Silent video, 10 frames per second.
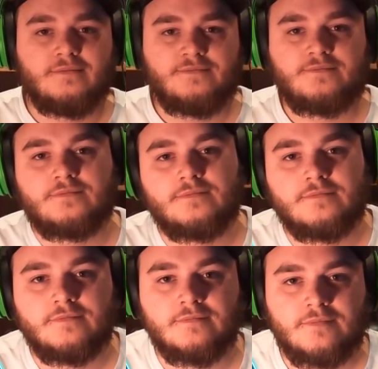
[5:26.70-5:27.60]

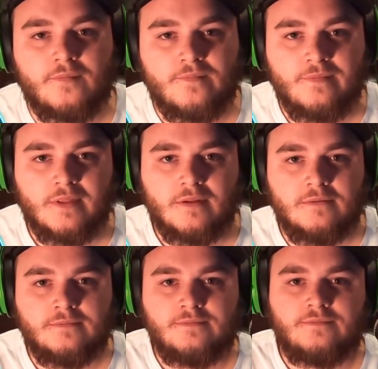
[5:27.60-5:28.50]

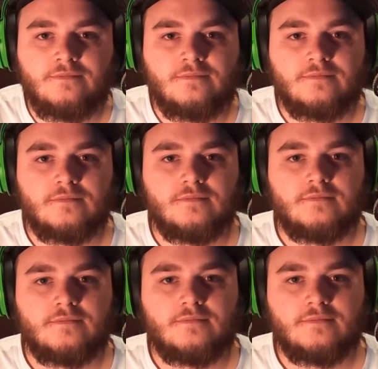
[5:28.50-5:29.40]

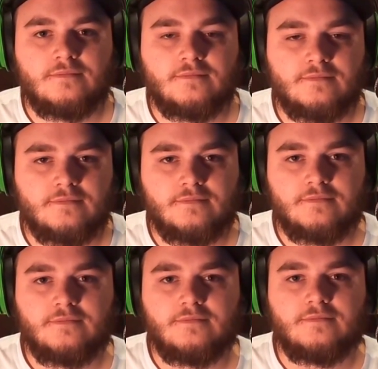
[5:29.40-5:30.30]

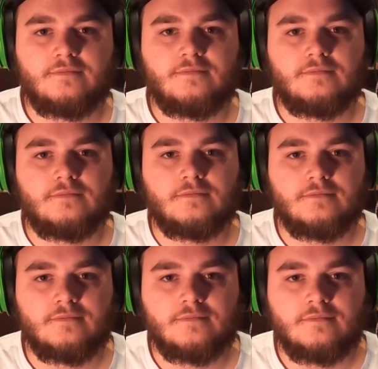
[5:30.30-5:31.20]

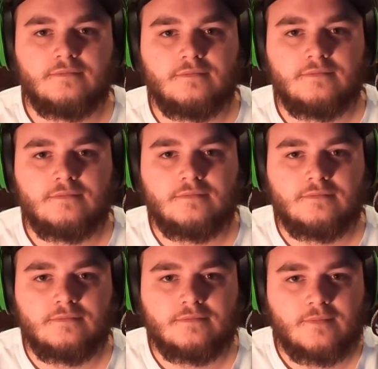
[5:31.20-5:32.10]

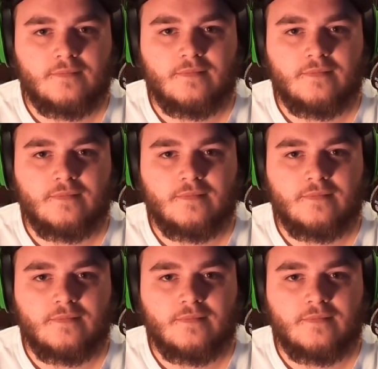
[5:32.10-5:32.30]
(silent)